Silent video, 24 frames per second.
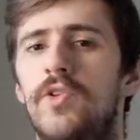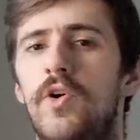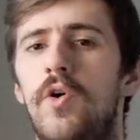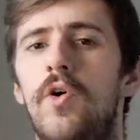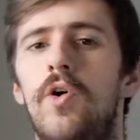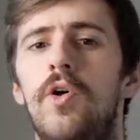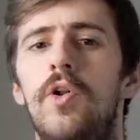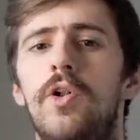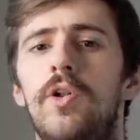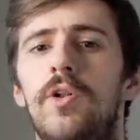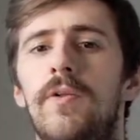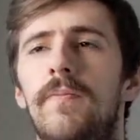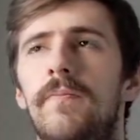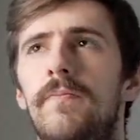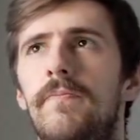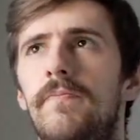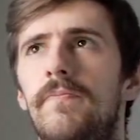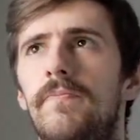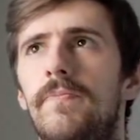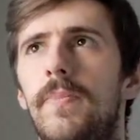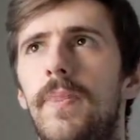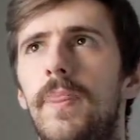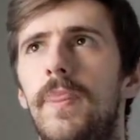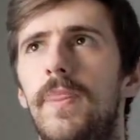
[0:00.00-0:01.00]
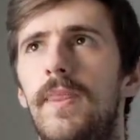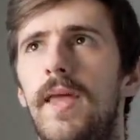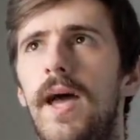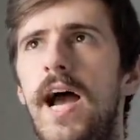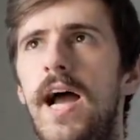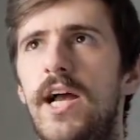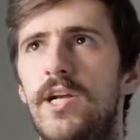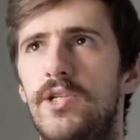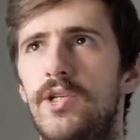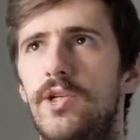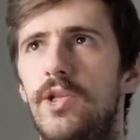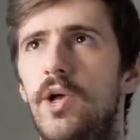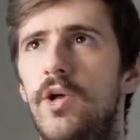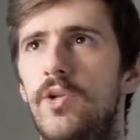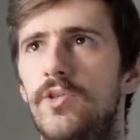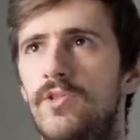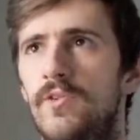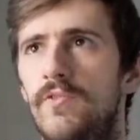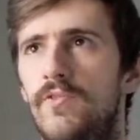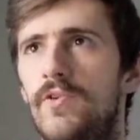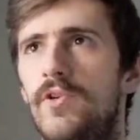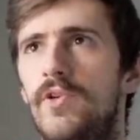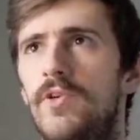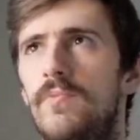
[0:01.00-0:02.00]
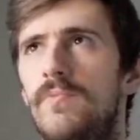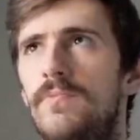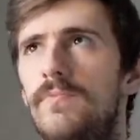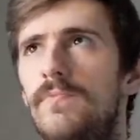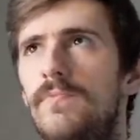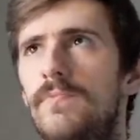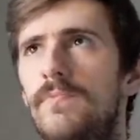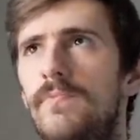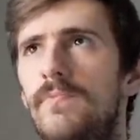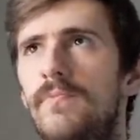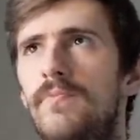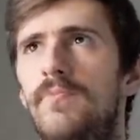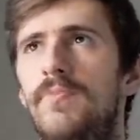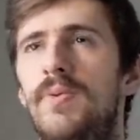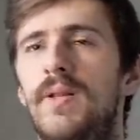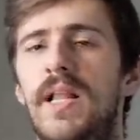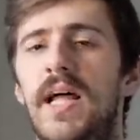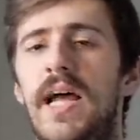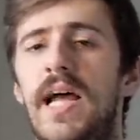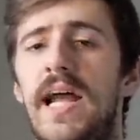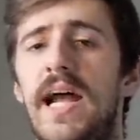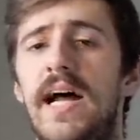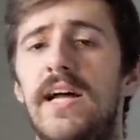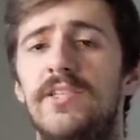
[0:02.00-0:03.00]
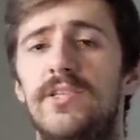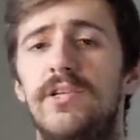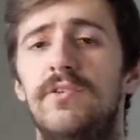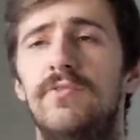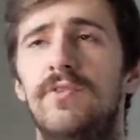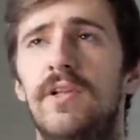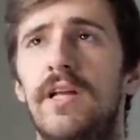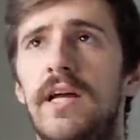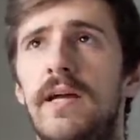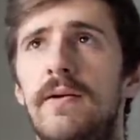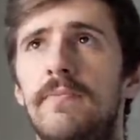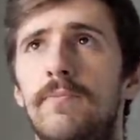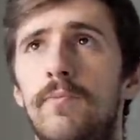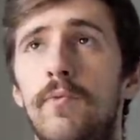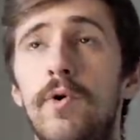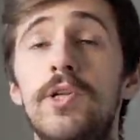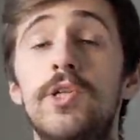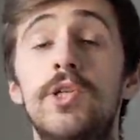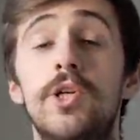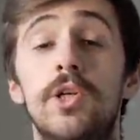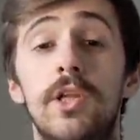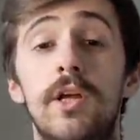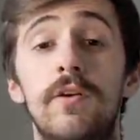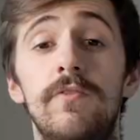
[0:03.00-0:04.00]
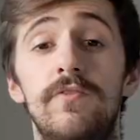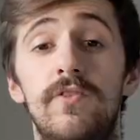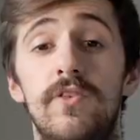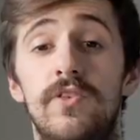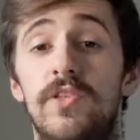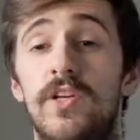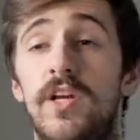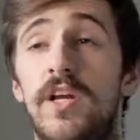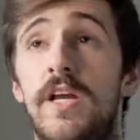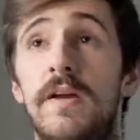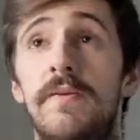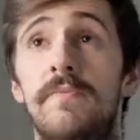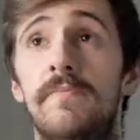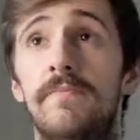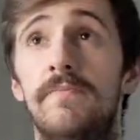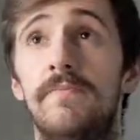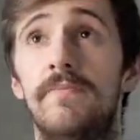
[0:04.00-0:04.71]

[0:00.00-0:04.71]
all echelons of play as of late, which you'll love to see.